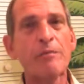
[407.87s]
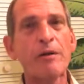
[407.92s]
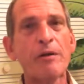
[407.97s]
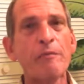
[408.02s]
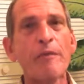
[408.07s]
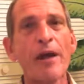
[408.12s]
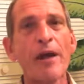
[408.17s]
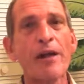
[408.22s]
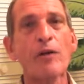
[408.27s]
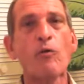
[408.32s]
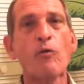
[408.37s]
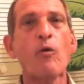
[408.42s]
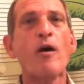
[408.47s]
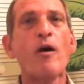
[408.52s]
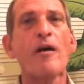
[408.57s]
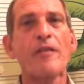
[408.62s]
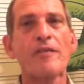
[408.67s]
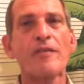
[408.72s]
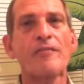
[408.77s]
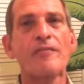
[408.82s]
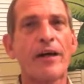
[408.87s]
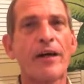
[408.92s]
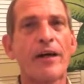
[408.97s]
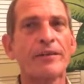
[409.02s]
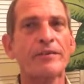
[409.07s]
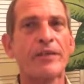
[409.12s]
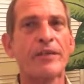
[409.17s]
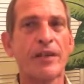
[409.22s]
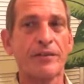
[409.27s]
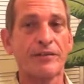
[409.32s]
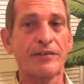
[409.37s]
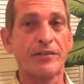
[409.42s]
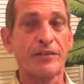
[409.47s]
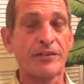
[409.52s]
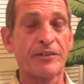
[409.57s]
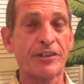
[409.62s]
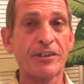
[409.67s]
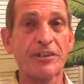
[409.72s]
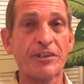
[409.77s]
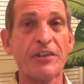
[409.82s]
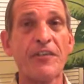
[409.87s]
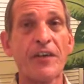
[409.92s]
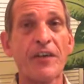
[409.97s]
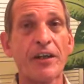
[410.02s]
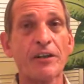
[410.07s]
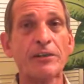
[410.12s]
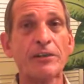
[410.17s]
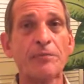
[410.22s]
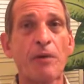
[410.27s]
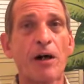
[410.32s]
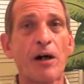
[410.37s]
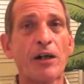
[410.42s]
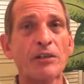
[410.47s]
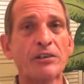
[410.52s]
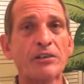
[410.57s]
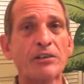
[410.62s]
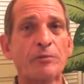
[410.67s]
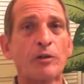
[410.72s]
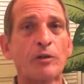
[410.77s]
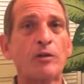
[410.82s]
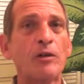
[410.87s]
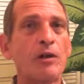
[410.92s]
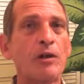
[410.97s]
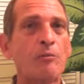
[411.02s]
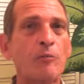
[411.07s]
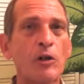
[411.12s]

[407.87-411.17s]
be made aware of the fact that such a thing is possible.